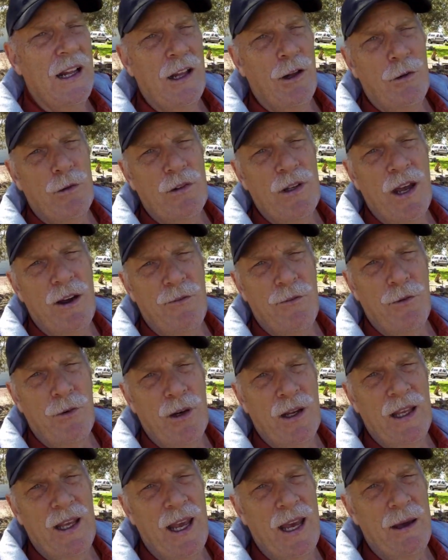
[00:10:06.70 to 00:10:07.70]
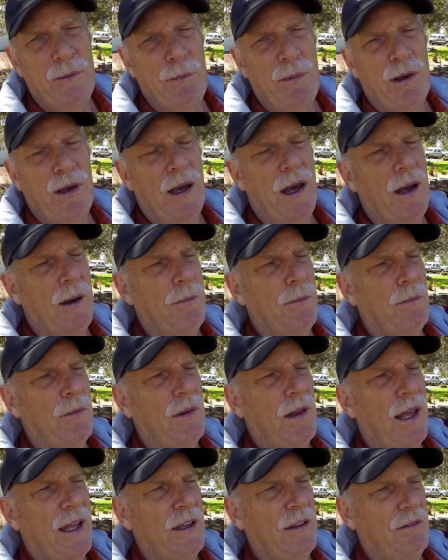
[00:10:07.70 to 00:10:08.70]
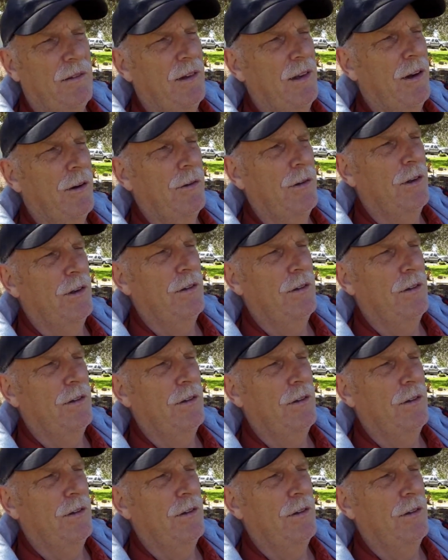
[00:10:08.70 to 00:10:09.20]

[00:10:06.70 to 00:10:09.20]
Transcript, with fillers: little tougher to get. But like, you know,